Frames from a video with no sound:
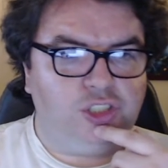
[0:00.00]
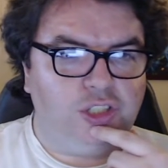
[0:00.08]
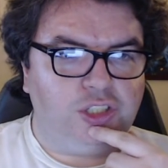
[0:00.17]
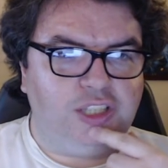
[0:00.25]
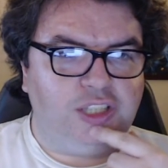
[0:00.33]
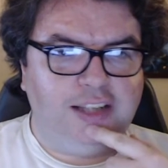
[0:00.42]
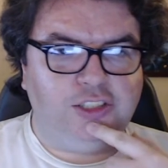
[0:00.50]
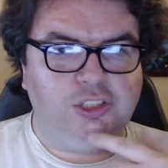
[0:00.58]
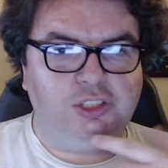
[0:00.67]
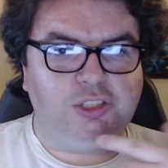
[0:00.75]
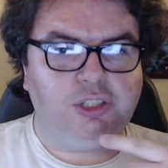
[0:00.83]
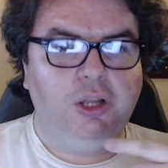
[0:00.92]
the
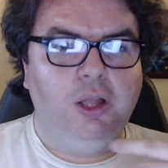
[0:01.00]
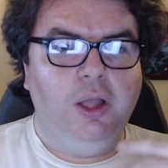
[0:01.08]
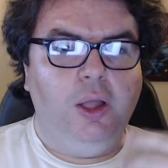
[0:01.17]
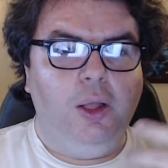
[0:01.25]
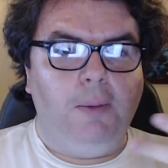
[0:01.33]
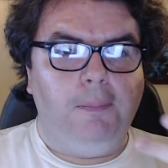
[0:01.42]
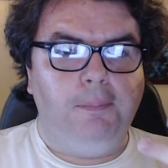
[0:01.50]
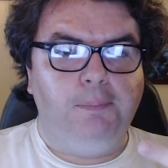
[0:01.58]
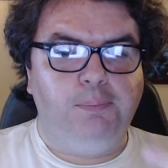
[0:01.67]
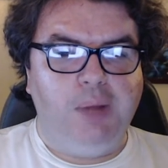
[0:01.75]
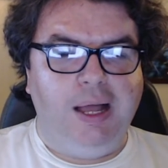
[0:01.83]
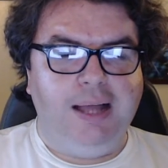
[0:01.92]
sketches.
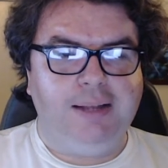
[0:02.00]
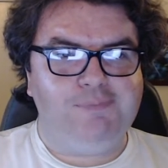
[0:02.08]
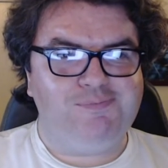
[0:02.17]
But